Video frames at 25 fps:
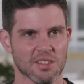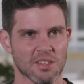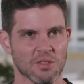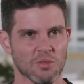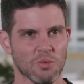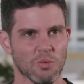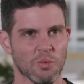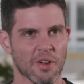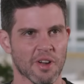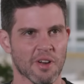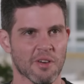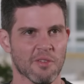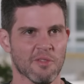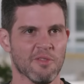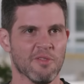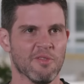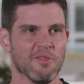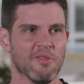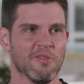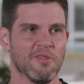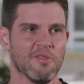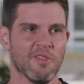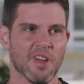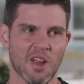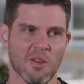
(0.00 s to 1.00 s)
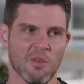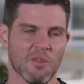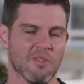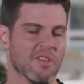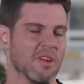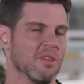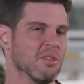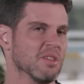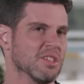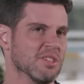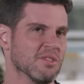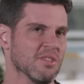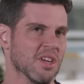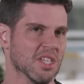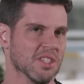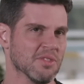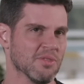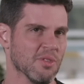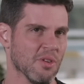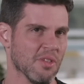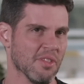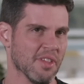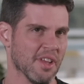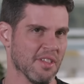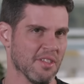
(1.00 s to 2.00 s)
And we are very, very
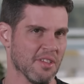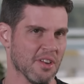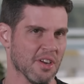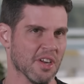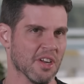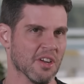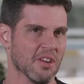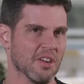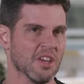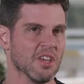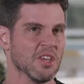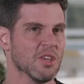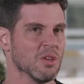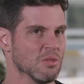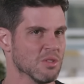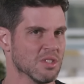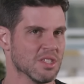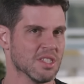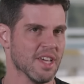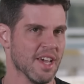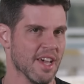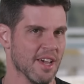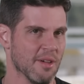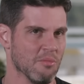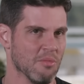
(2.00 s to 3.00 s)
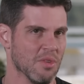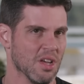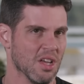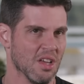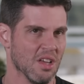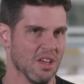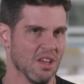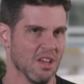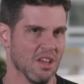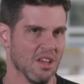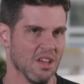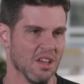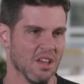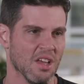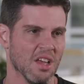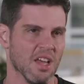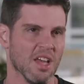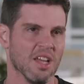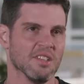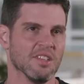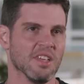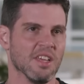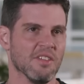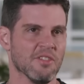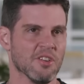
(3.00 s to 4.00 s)
stressful that they're going to use them
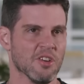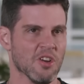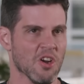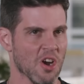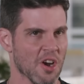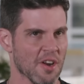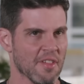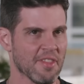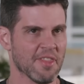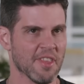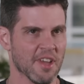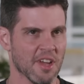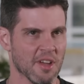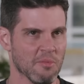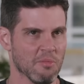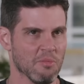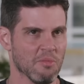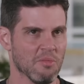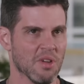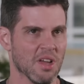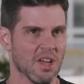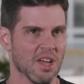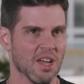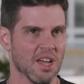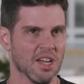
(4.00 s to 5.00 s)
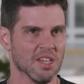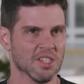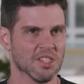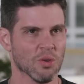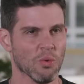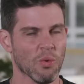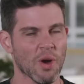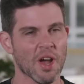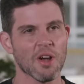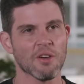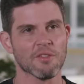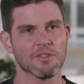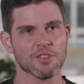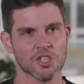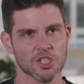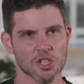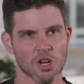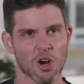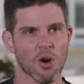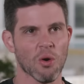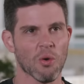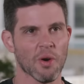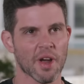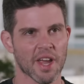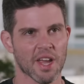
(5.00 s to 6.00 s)
and even hurt them as a way of
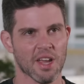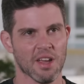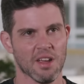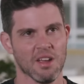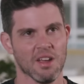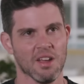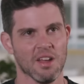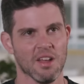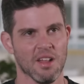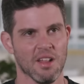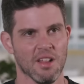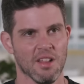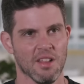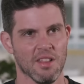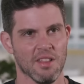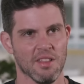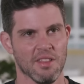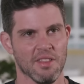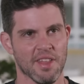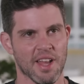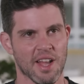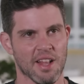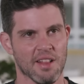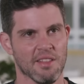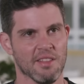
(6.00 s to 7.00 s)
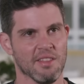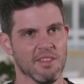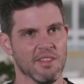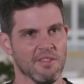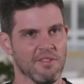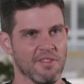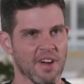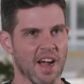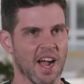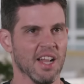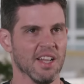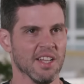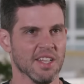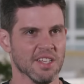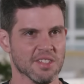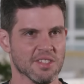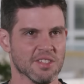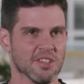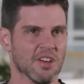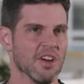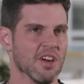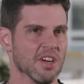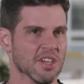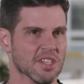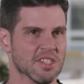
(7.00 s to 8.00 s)
showing that the violence
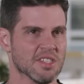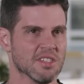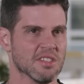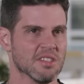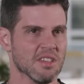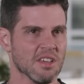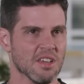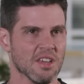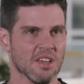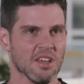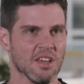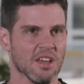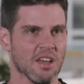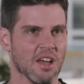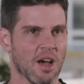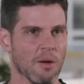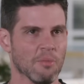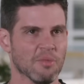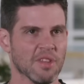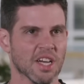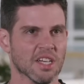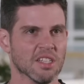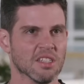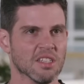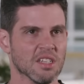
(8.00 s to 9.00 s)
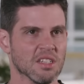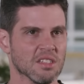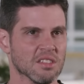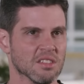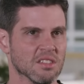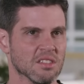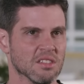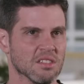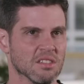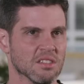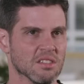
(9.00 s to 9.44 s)
hurts the abductees.